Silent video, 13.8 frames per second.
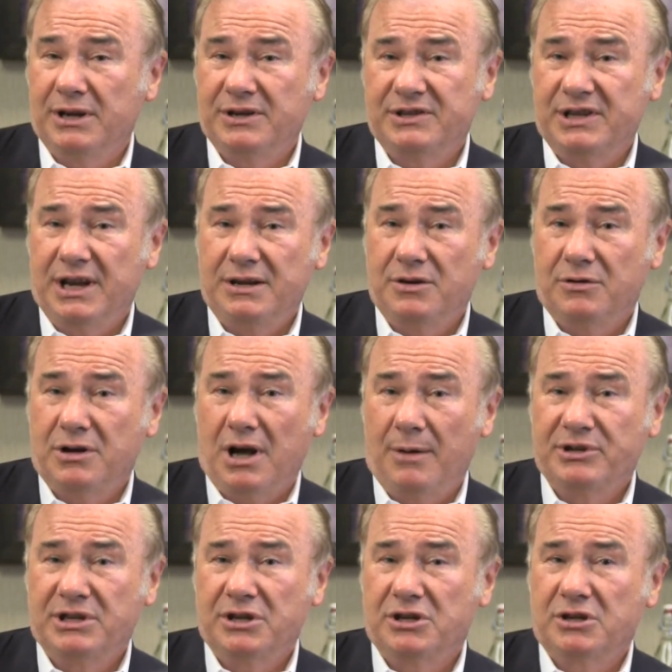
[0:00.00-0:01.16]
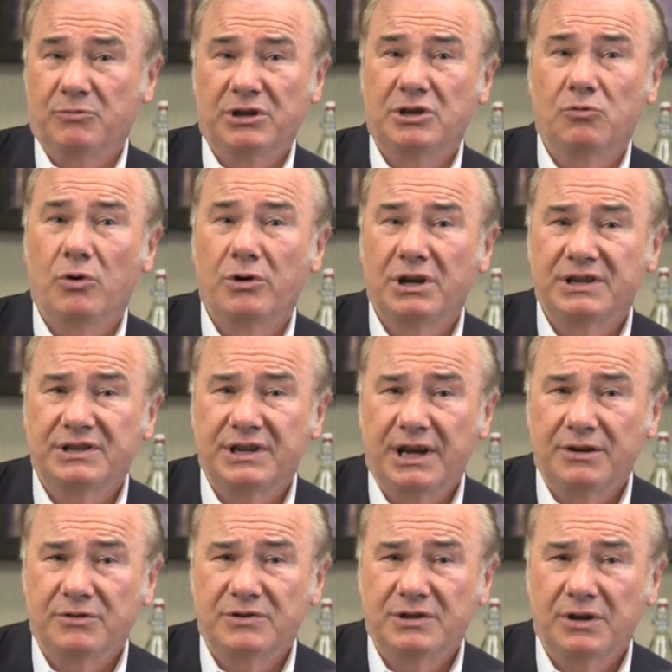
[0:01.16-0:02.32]
understand your competition, but you won't
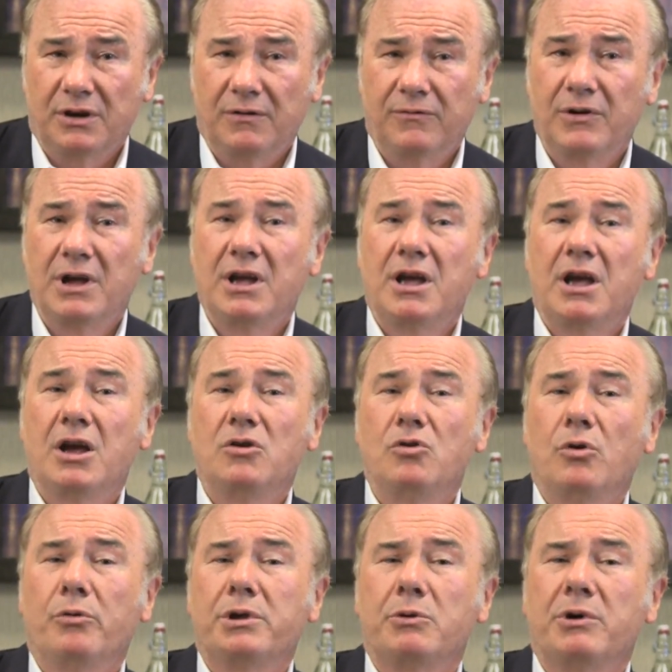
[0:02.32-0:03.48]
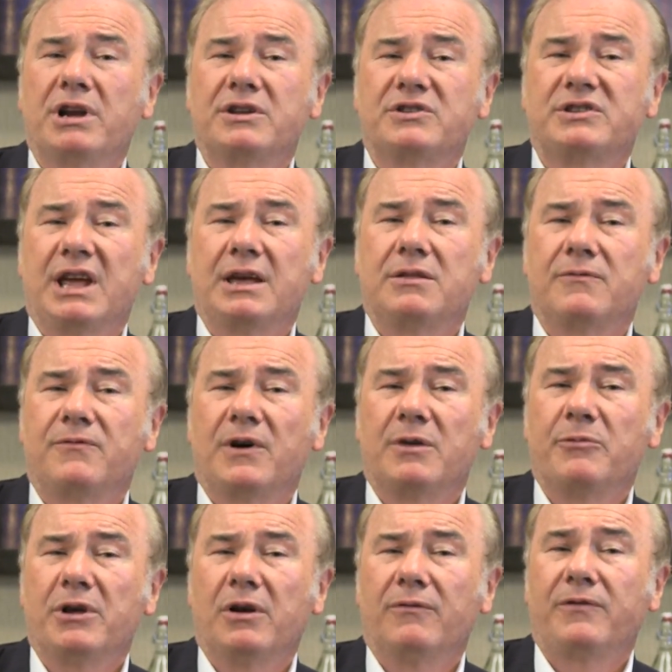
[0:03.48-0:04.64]
understand yourself. And nor will you understand the
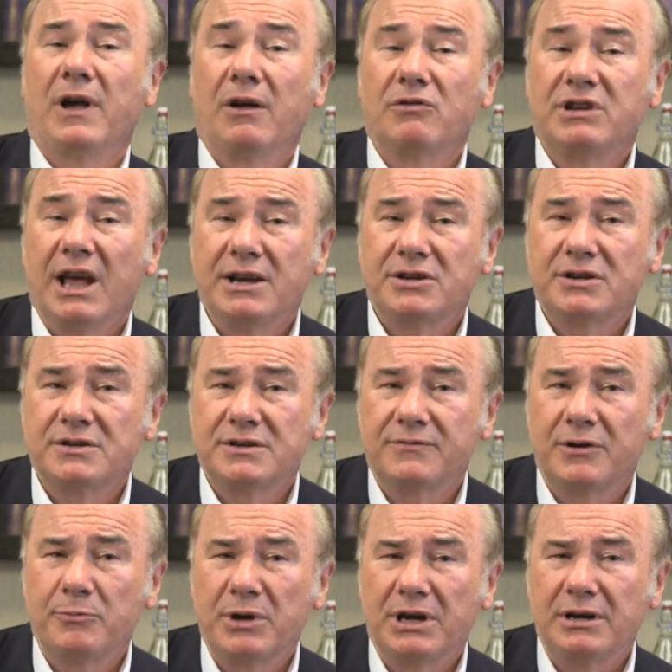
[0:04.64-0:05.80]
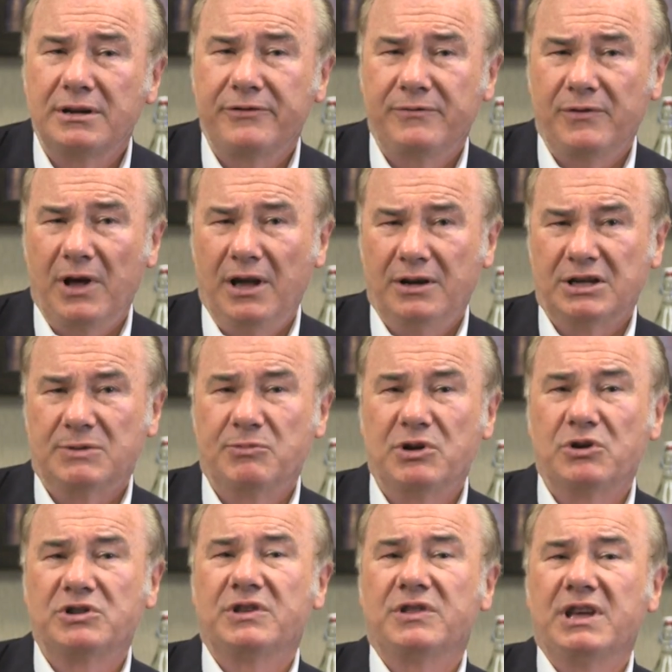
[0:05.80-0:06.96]
fundamental foundations of competitive advantage.
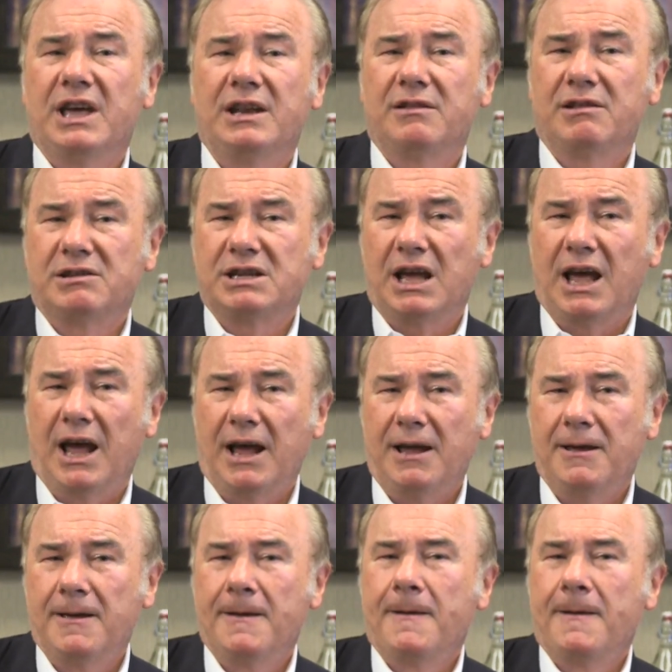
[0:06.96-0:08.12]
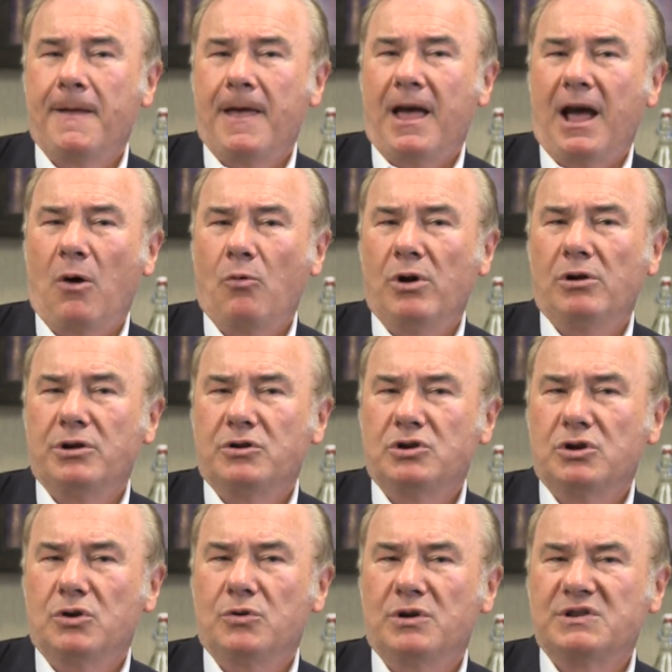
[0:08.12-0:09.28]
Because at the end of the day, how well you
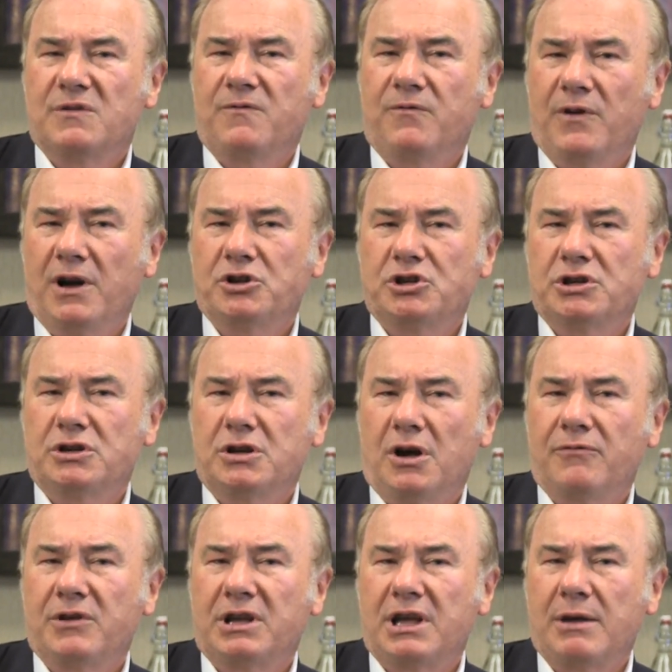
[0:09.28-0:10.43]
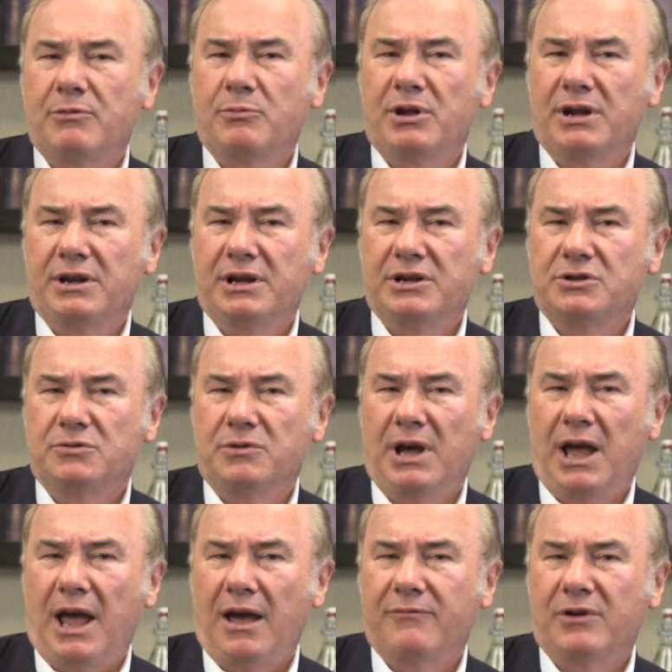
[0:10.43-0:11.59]
do is a function of the capabilities you
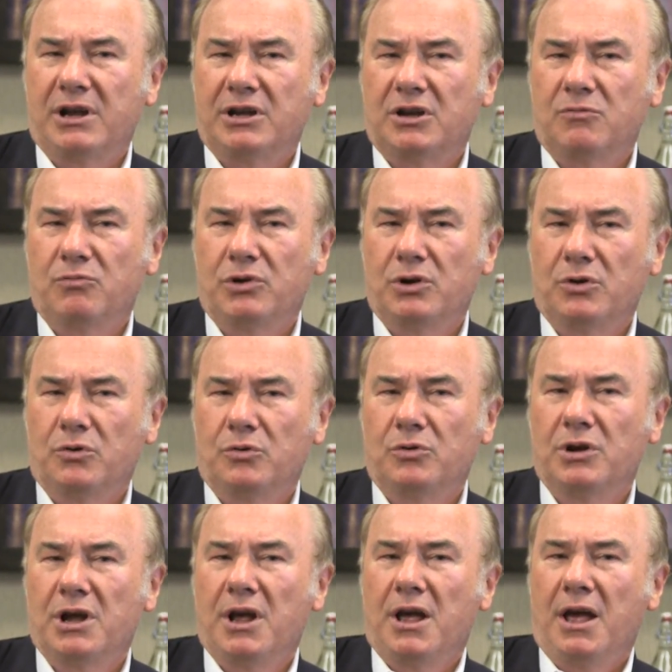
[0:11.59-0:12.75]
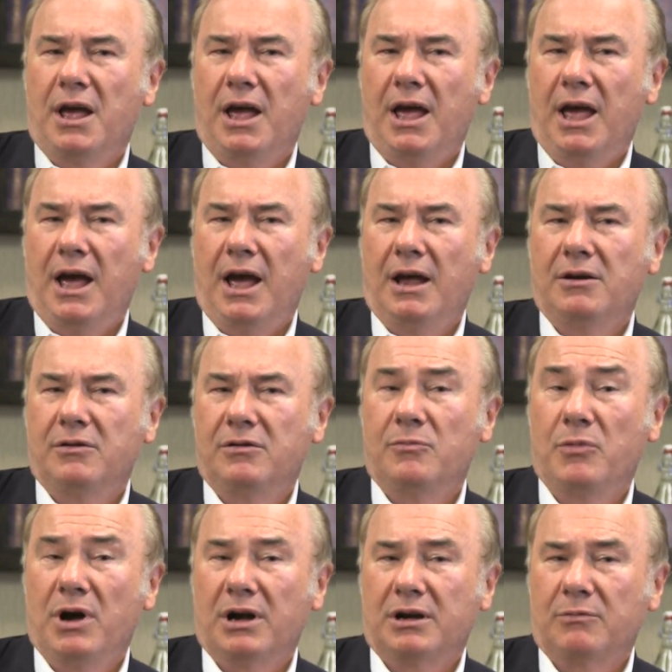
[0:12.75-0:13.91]
have and can build and the
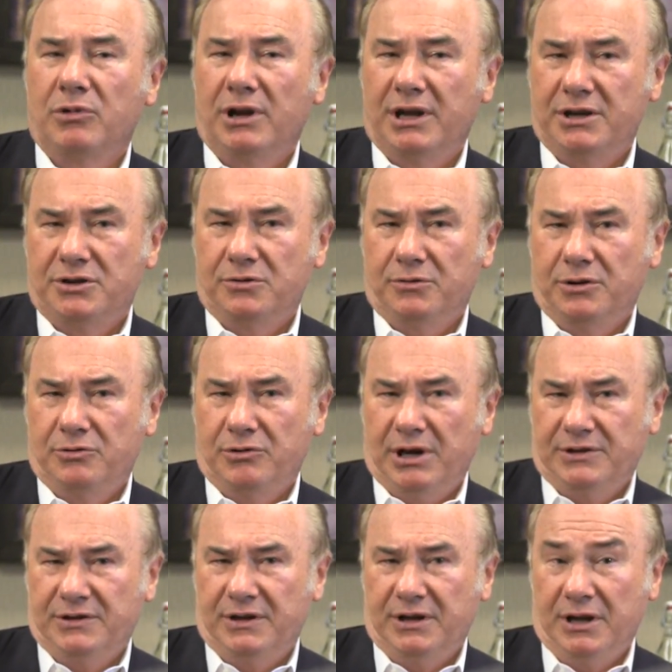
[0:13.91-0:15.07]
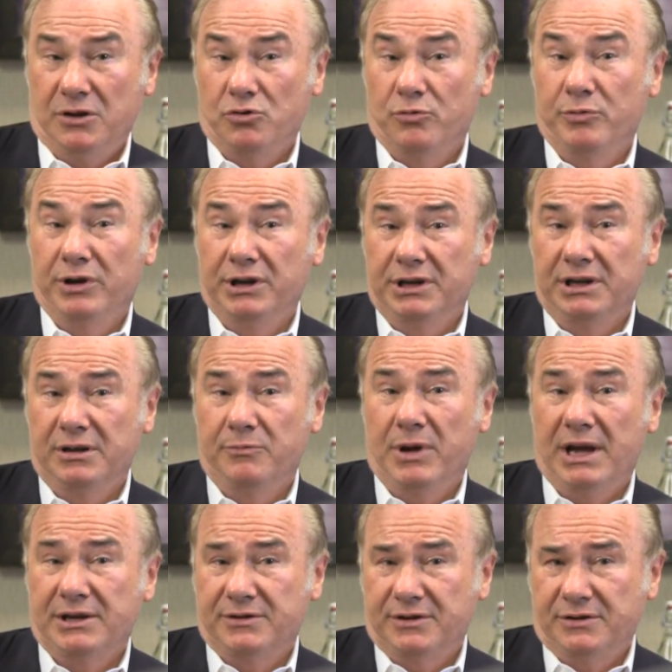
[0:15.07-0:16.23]
marketplace you're addressing and your ability to
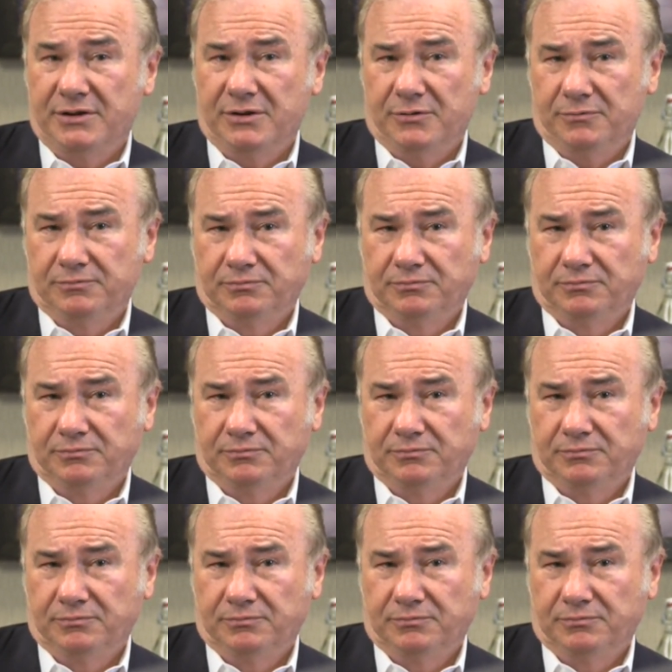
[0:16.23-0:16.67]
match the two.